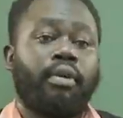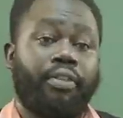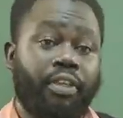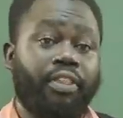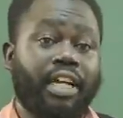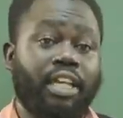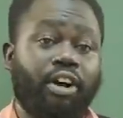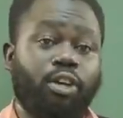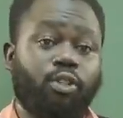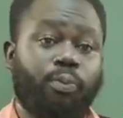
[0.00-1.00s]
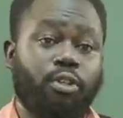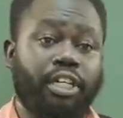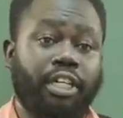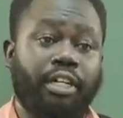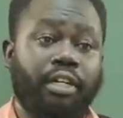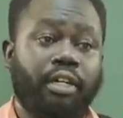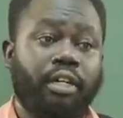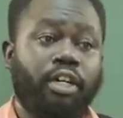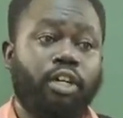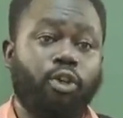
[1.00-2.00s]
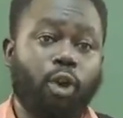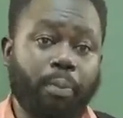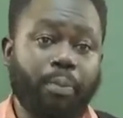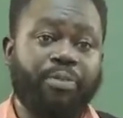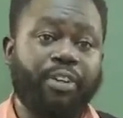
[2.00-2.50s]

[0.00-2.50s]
I think that's our cue to proceed. You help me